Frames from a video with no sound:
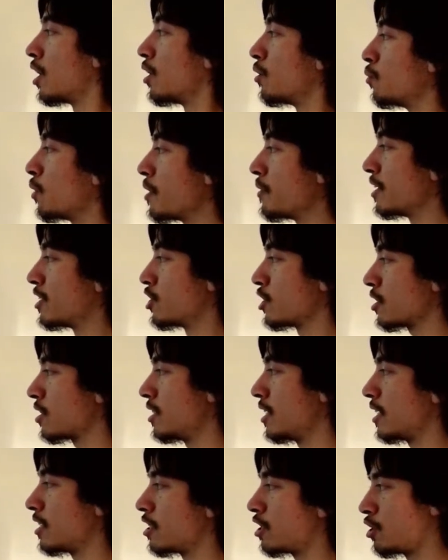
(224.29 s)
we would just
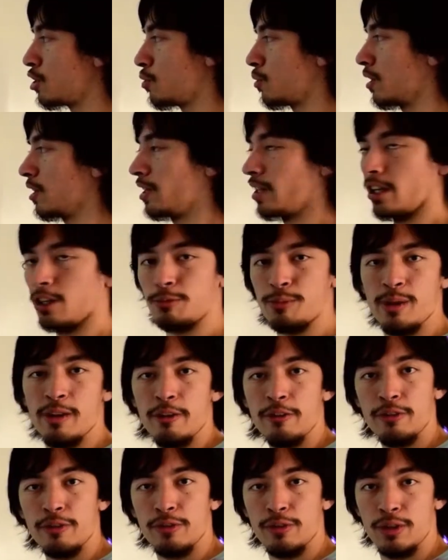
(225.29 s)
need to do a little bit
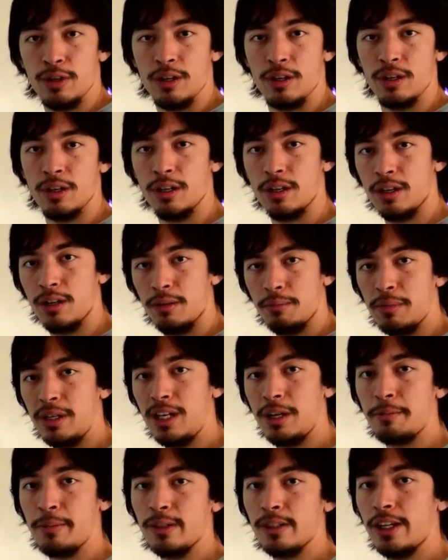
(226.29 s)
of
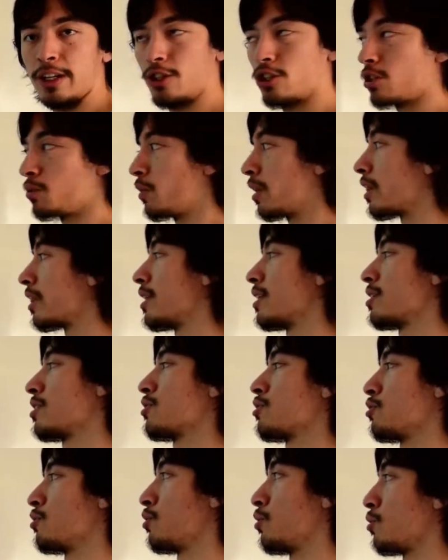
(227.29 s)
manipulation with this
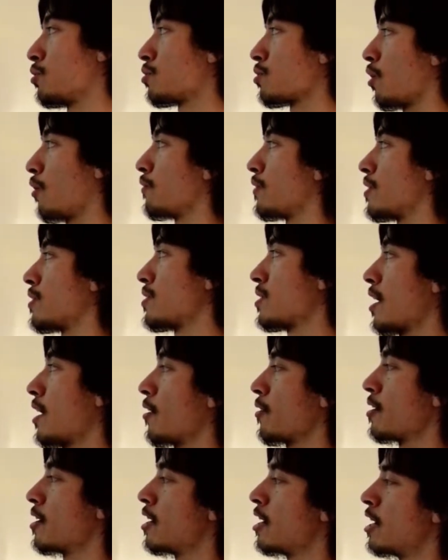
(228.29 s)
to solve this
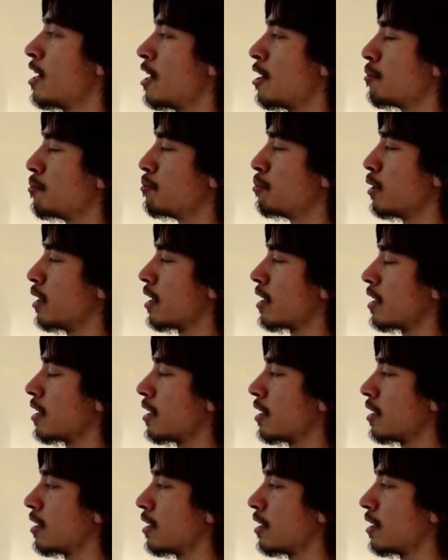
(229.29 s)
out. But
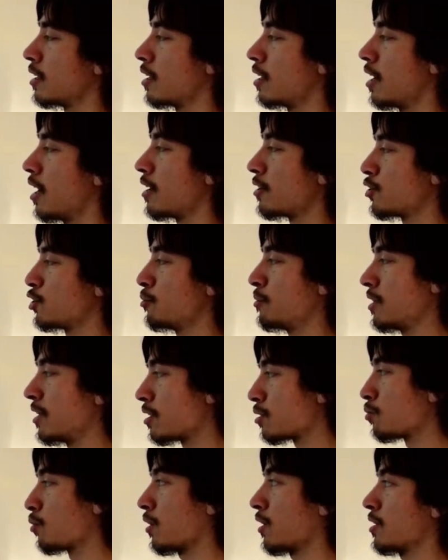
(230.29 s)
assuming
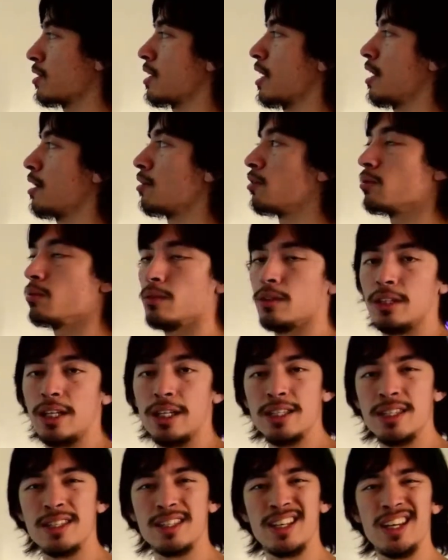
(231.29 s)
this works out,
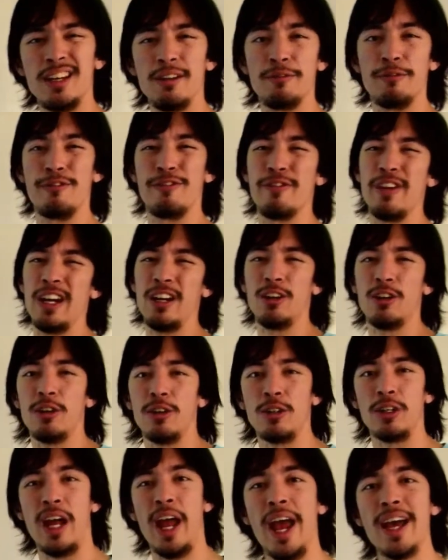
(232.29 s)
let's get a fair
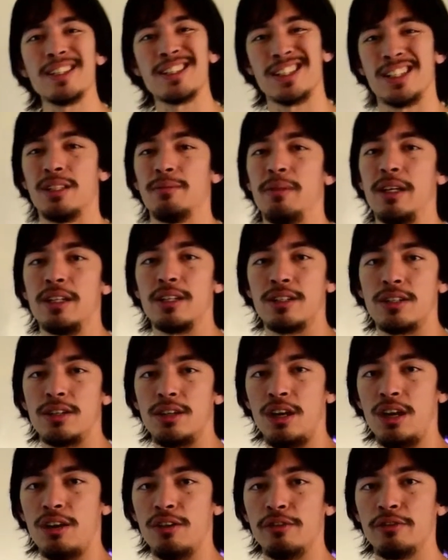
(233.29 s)
estimate
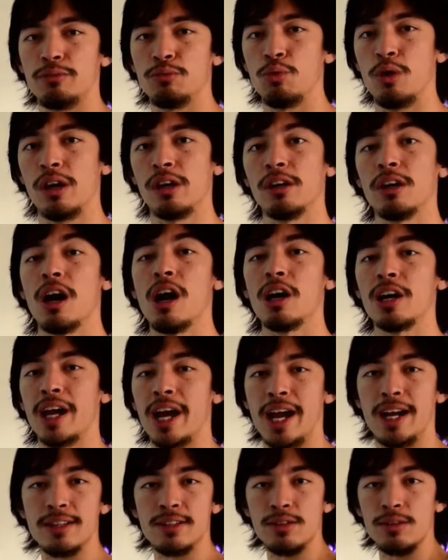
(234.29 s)
of where our
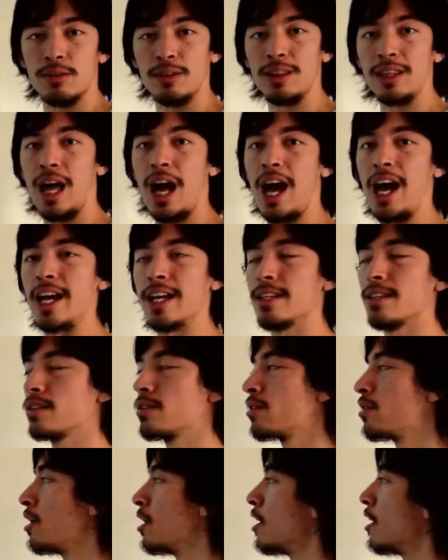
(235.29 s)
answer lies.
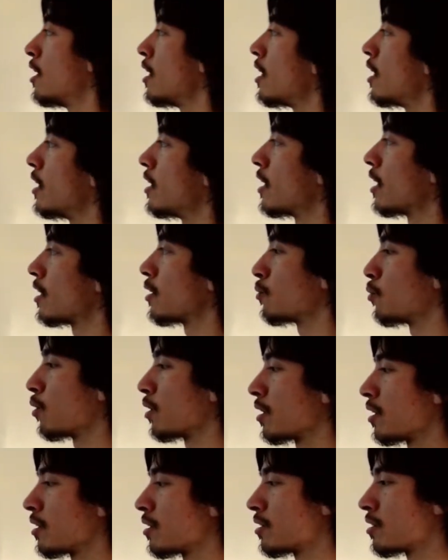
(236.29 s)
In other
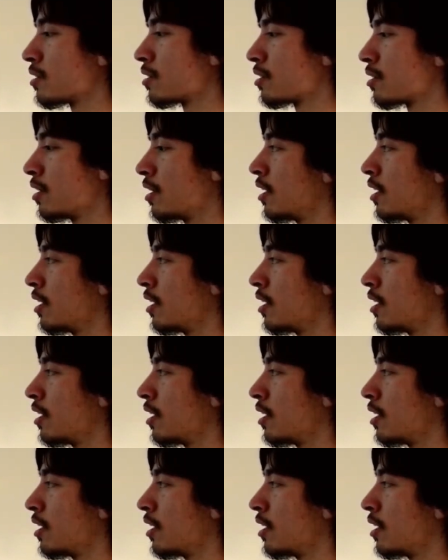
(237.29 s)
words,